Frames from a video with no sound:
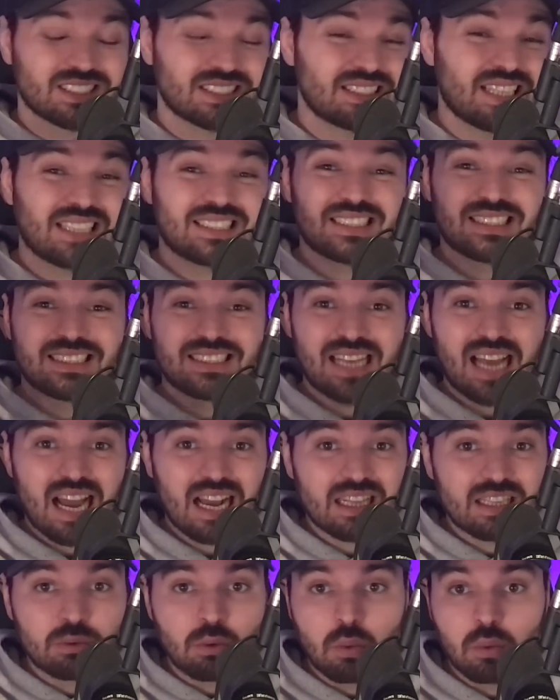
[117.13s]
and that's
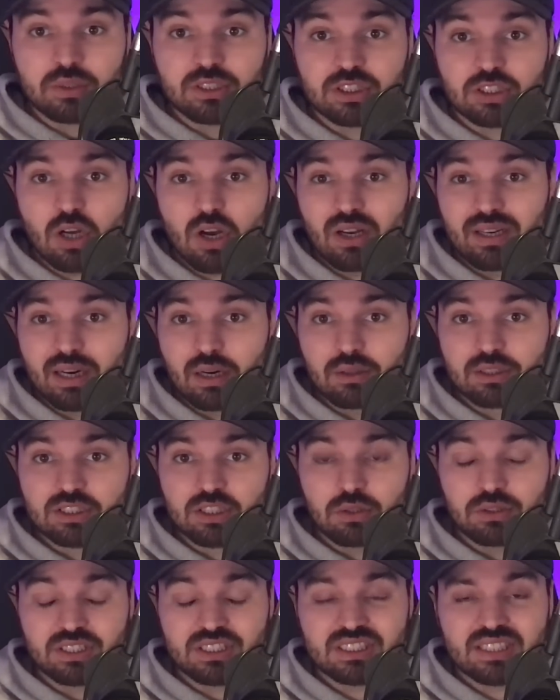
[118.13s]
exactly what we saw at
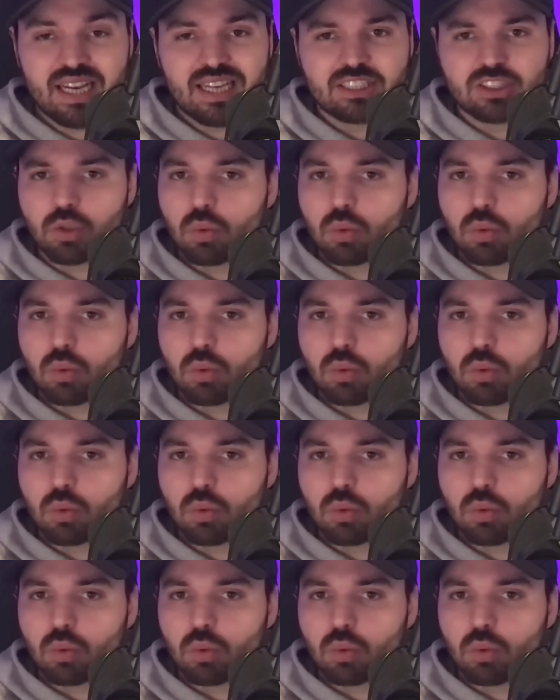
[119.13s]
Arizona State.